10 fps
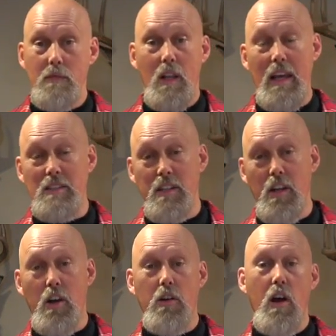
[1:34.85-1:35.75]
less than
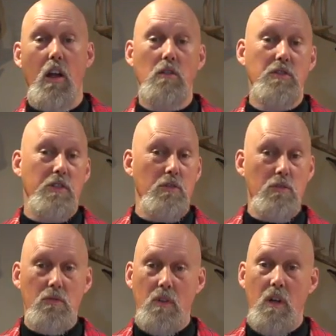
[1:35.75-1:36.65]
$100
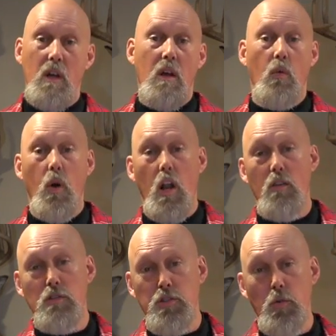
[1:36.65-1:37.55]
to well
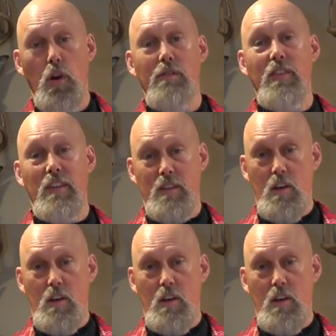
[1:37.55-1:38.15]
over $250.